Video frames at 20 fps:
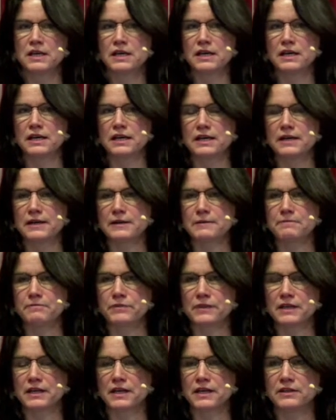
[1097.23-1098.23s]
And
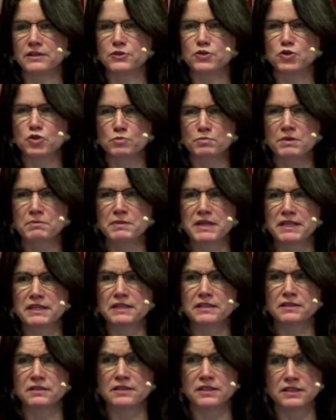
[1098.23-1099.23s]
it should be
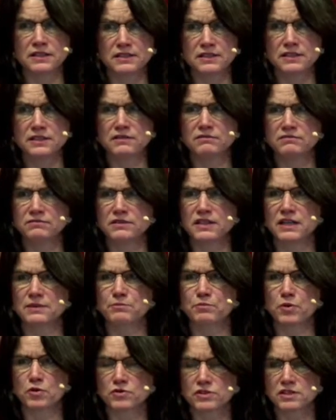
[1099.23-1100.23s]
made easy
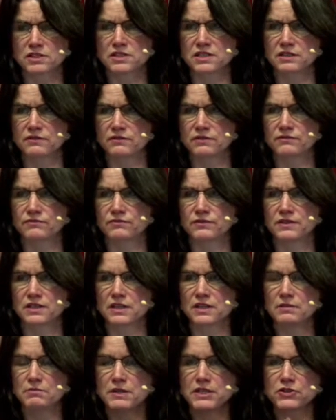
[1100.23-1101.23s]
and positive, the
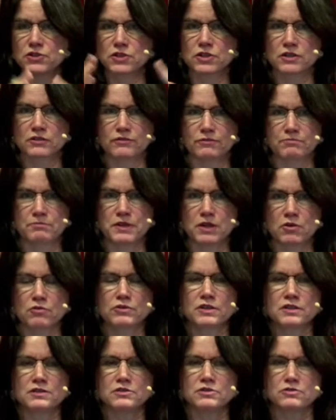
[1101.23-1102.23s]
image of
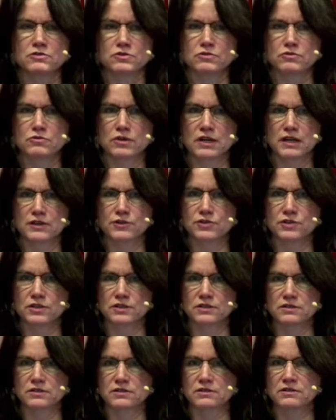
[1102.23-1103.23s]
belonging to two
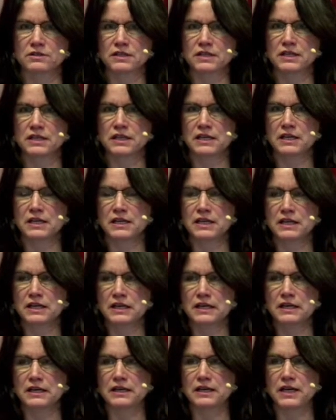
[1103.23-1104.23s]
cultures.
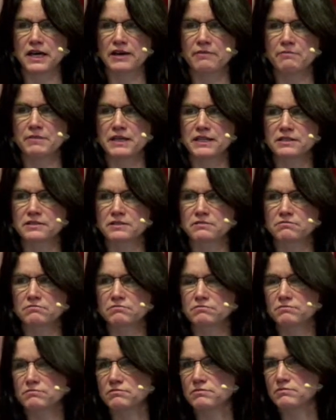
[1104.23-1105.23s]
I have made
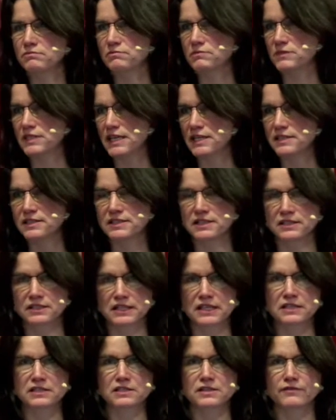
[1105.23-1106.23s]
tens and
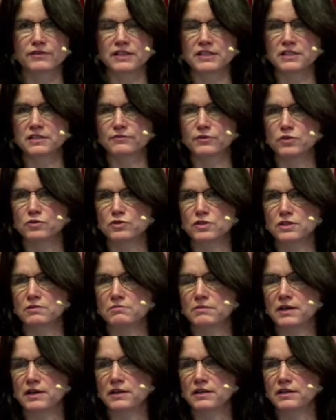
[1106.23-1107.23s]
tens of interviews in
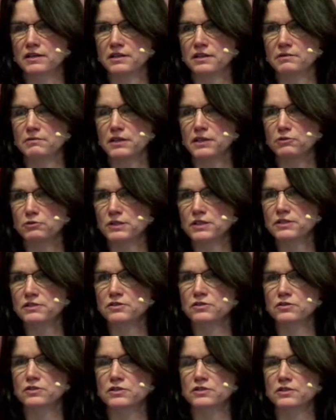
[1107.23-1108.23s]
my
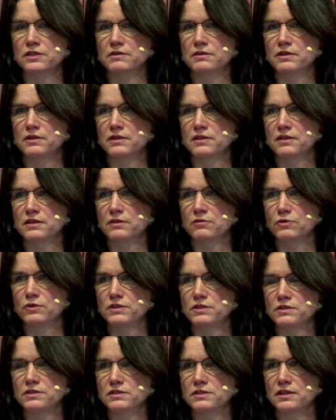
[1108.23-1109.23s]
research
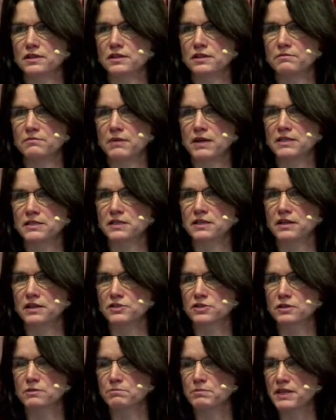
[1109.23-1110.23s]
with
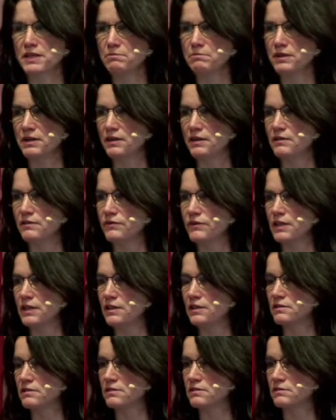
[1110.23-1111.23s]
multicultural people,
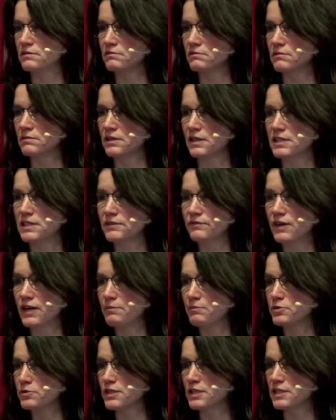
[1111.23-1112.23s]
and
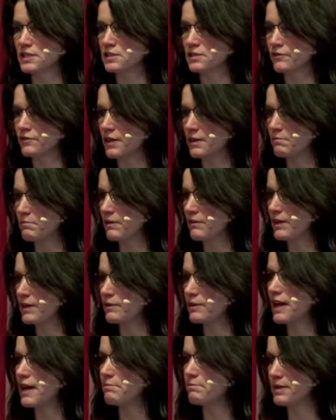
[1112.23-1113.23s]
95% of them are
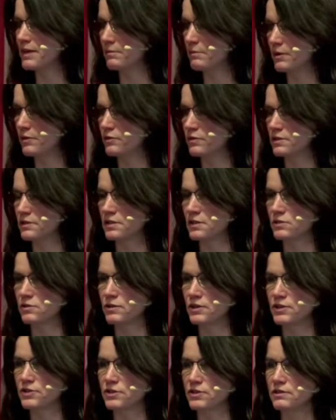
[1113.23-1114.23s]
very happy about the
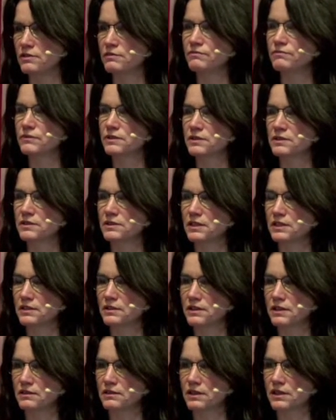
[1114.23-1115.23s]
situation.
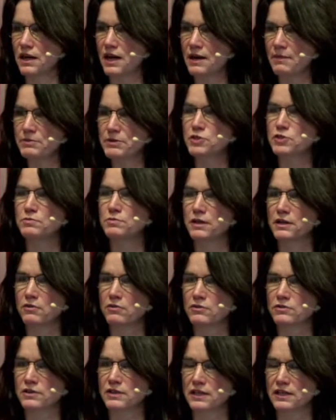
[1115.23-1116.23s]
They're happy to
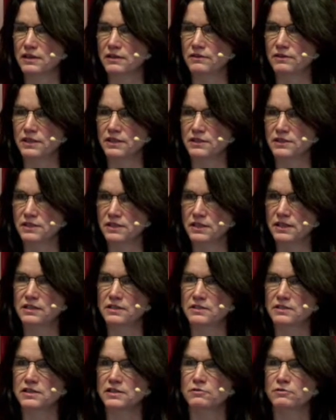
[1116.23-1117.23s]
belong, they see
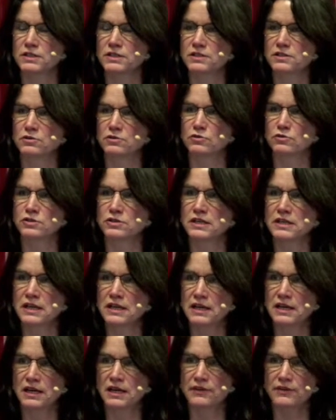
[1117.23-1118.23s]
it as a resource,
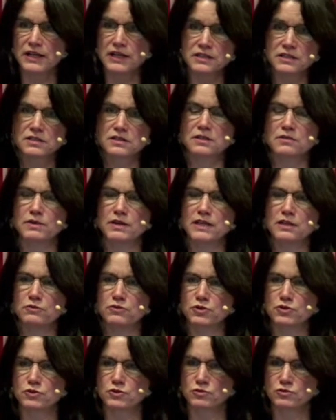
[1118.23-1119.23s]
and that's the way we
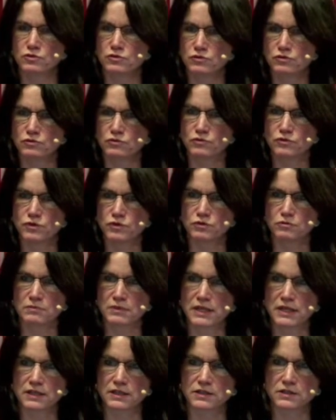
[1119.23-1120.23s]
should
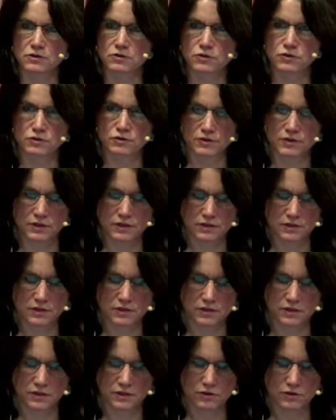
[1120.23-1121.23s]
make it also in this
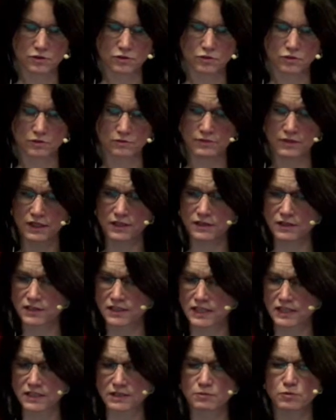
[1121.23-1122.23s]
school. In the
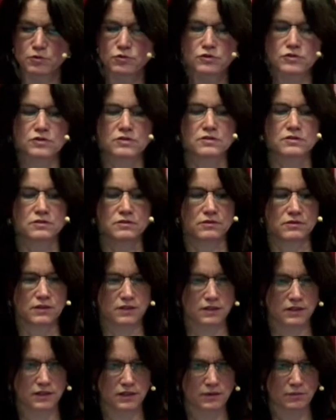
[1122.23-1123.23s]
textbooks,
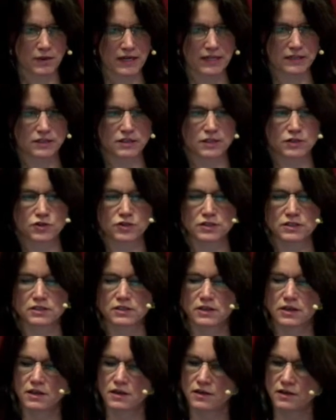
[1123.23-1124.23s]
in the way teachers
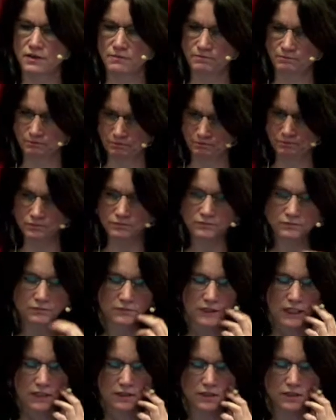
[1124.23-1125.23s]
are
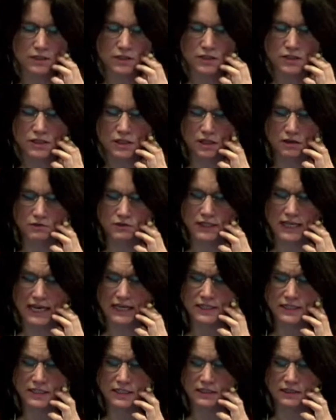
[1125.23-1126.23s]

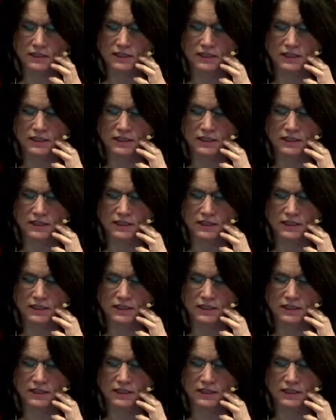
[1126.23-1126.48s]
reacting.